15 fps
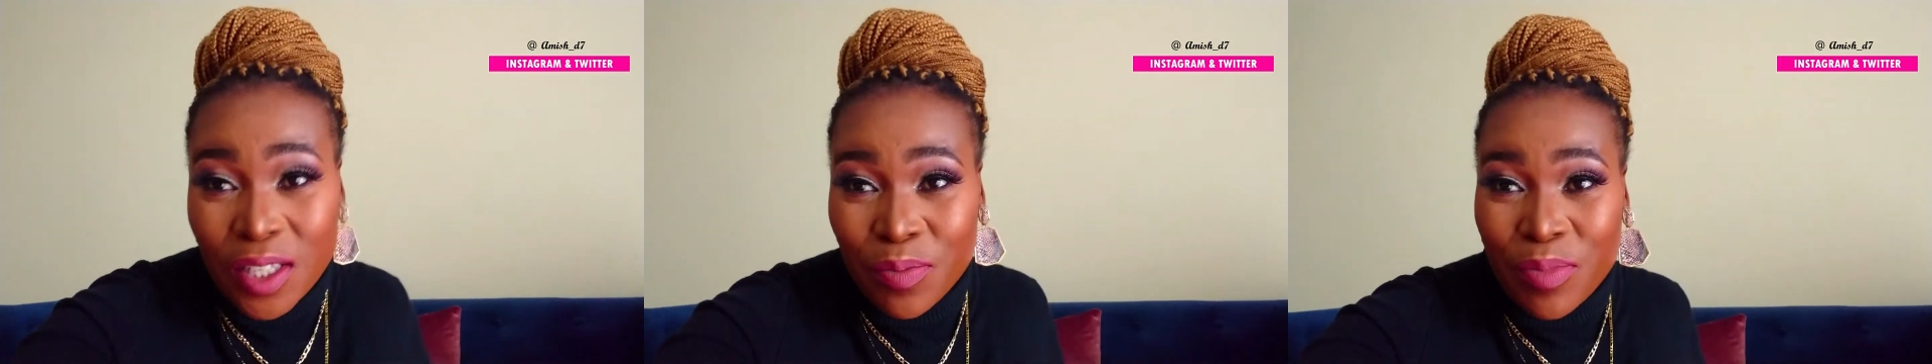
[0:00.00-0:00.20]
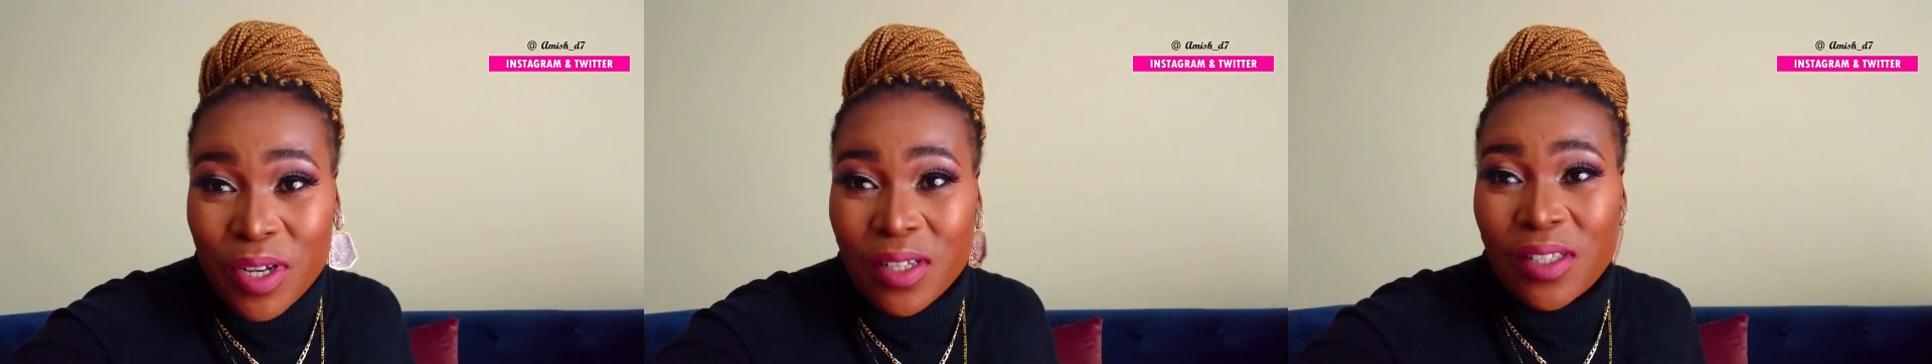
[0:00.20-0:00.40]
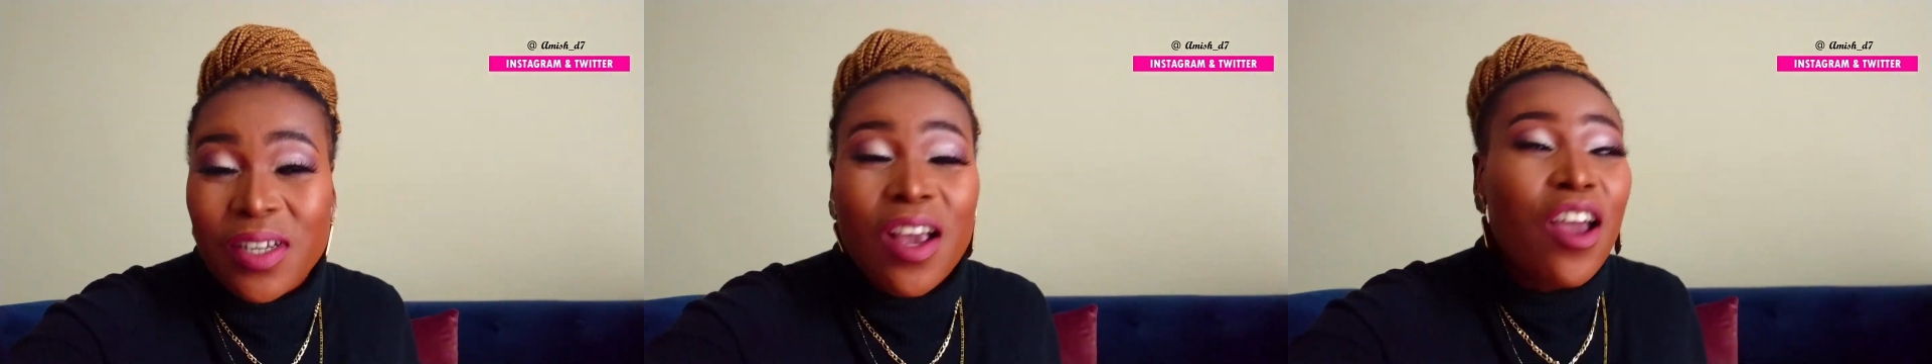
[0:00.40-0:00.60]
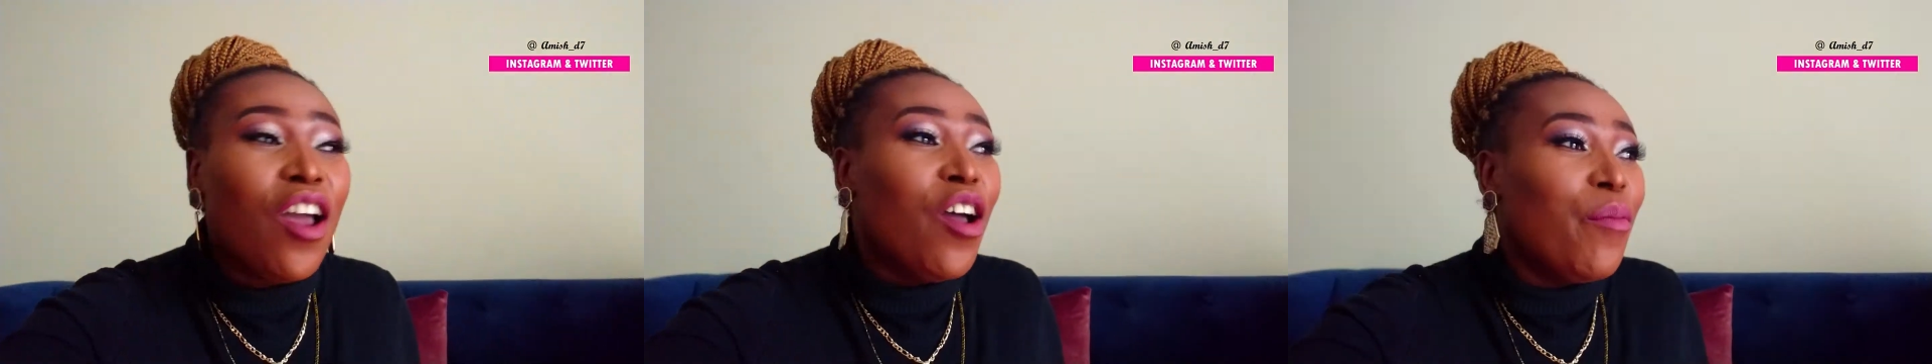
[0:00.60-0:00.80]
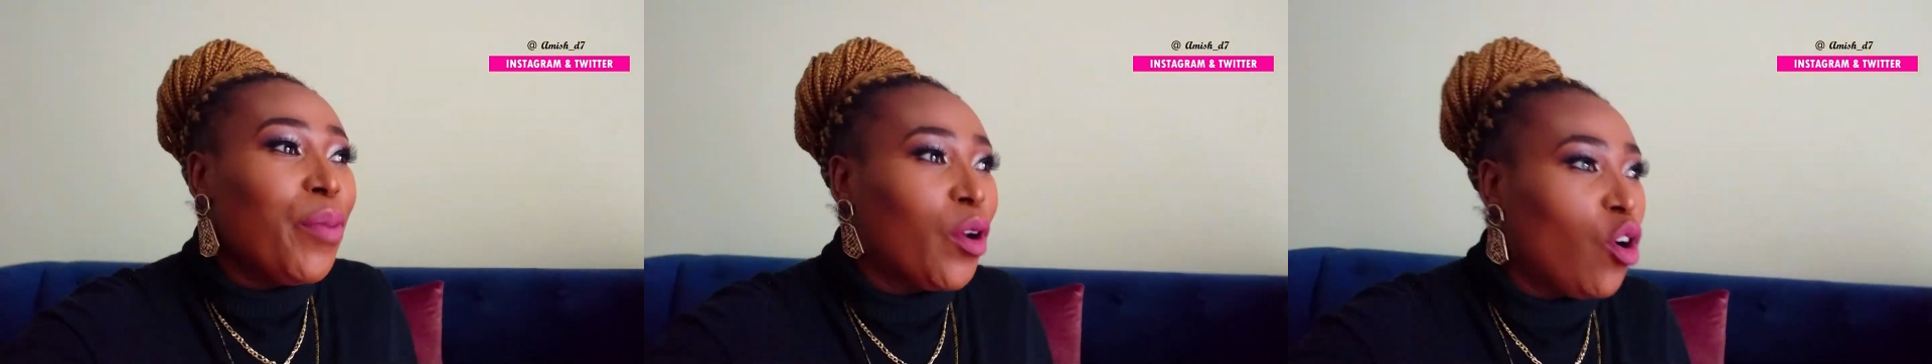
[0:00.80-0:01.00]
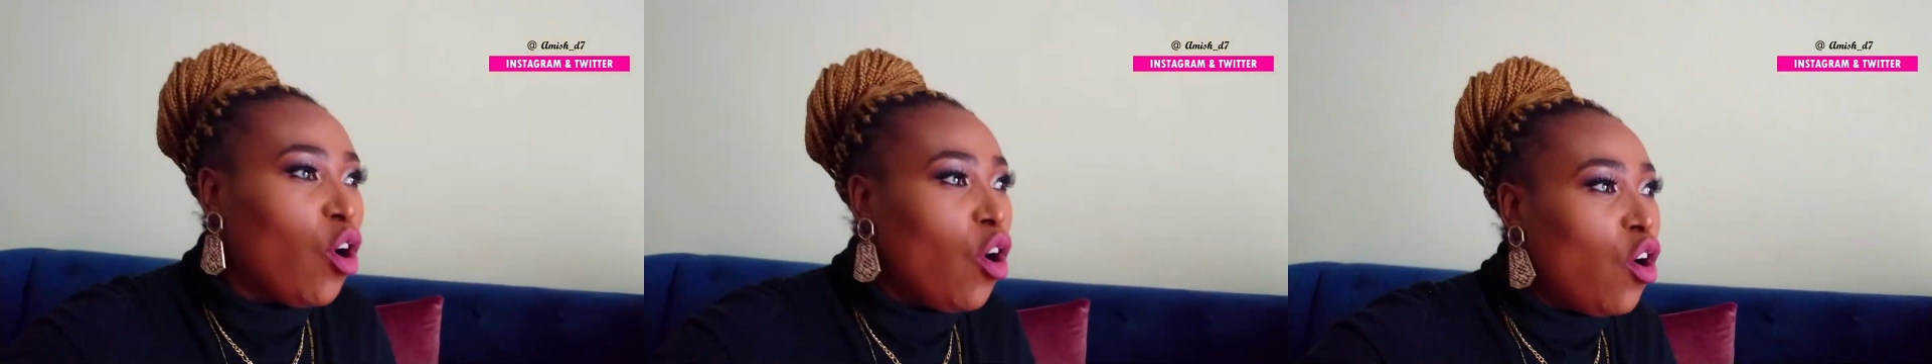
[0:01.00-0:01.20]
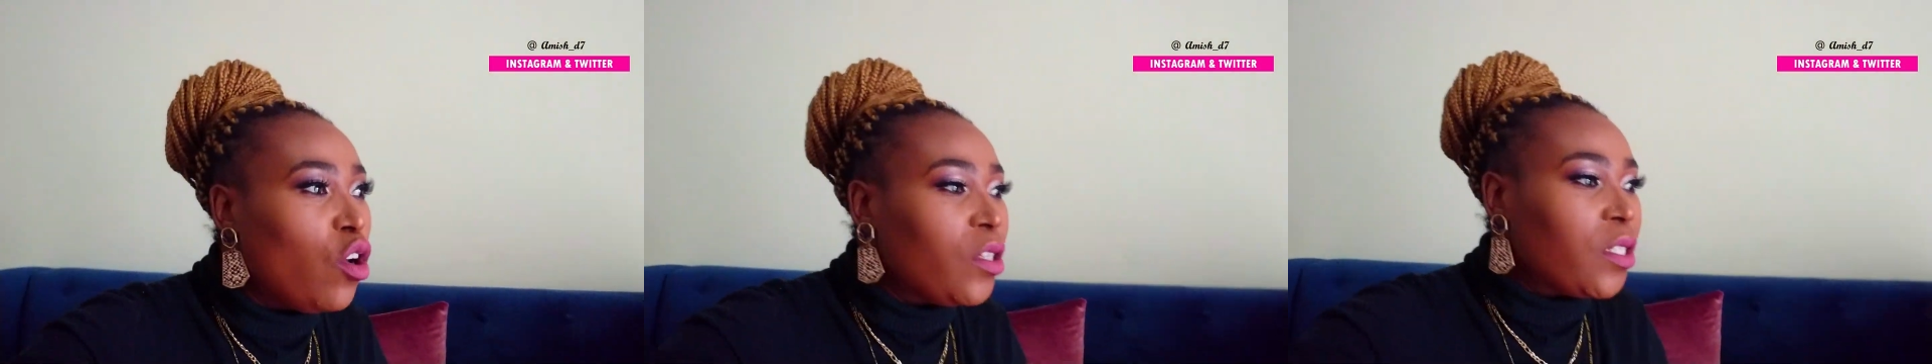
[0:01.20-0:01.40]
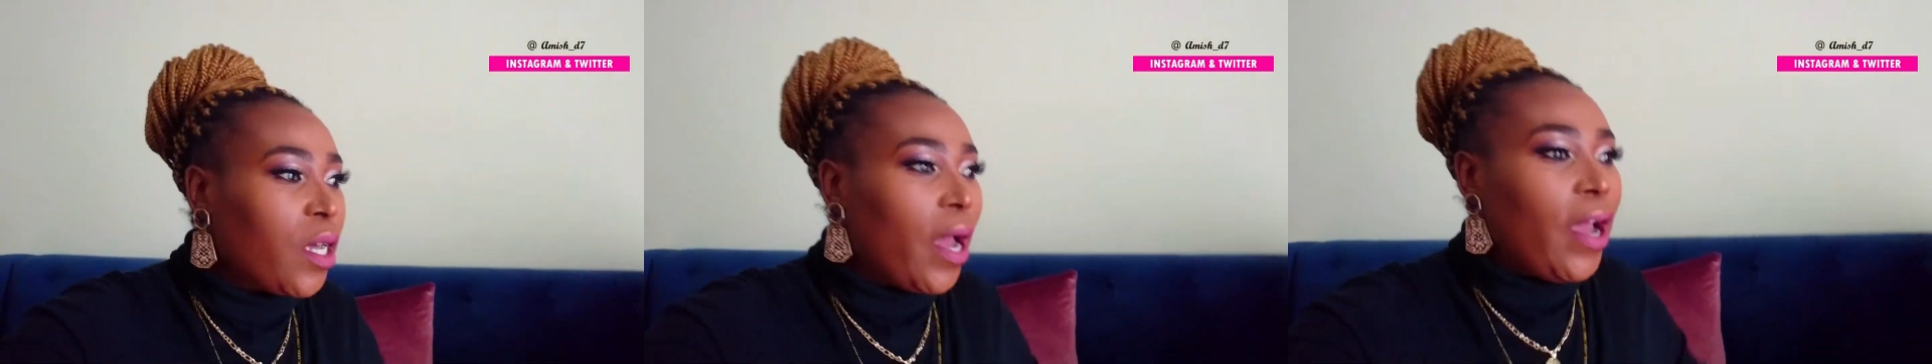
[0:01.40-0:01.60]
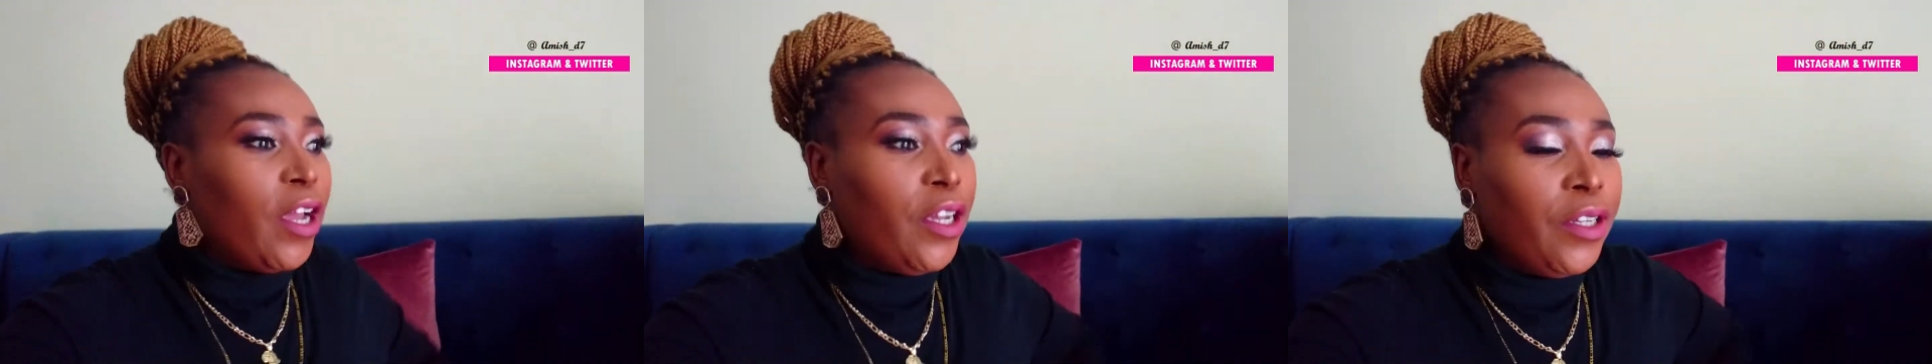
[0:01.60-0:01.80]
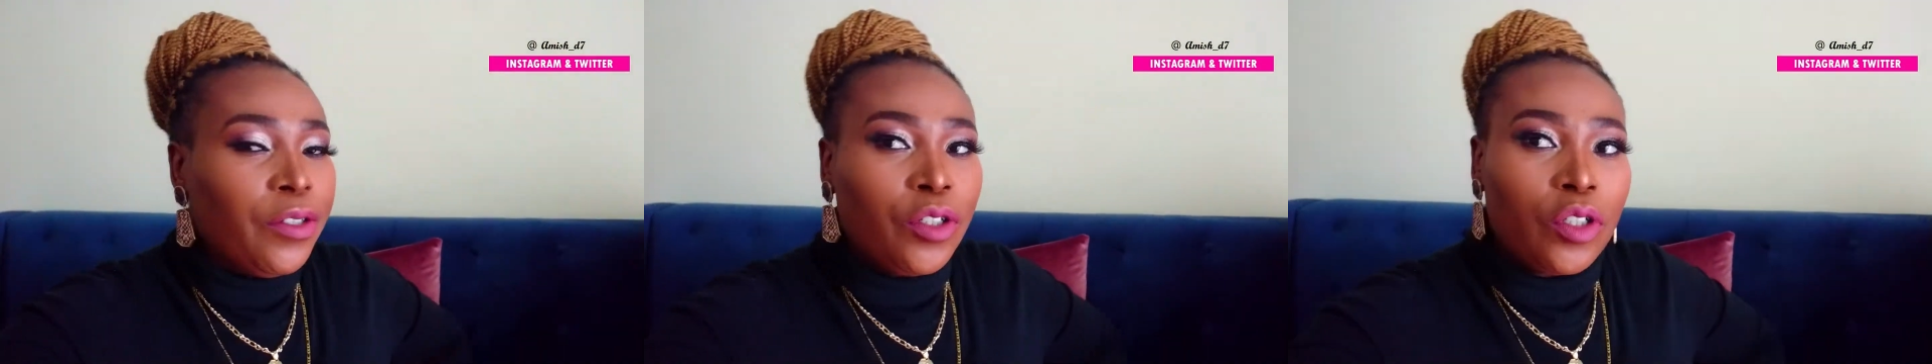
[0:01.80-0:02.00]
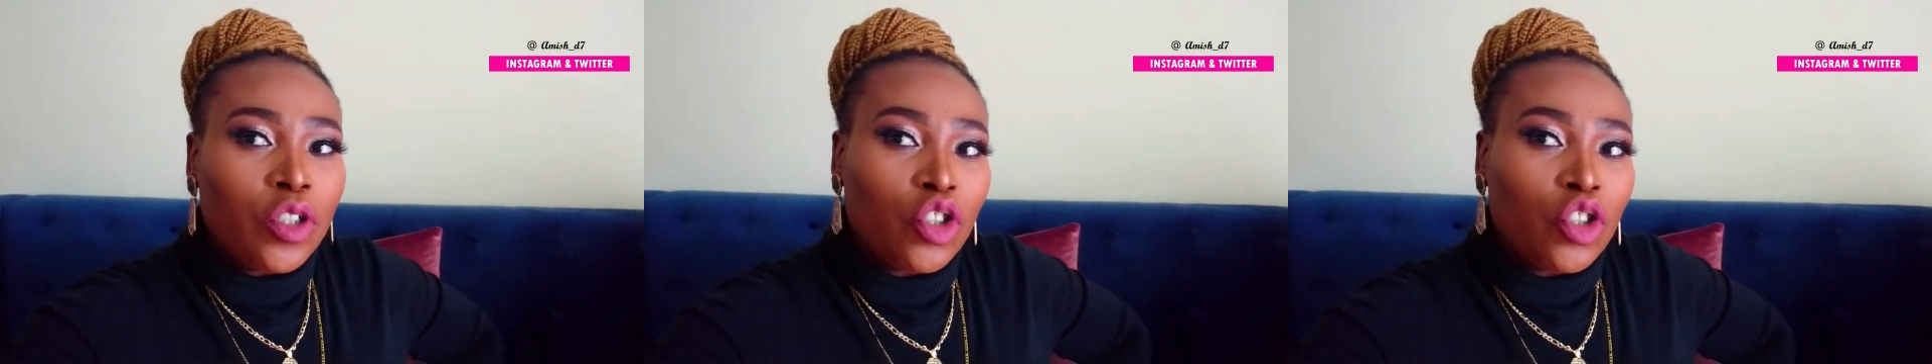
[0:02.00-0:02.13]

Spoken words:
beat, because I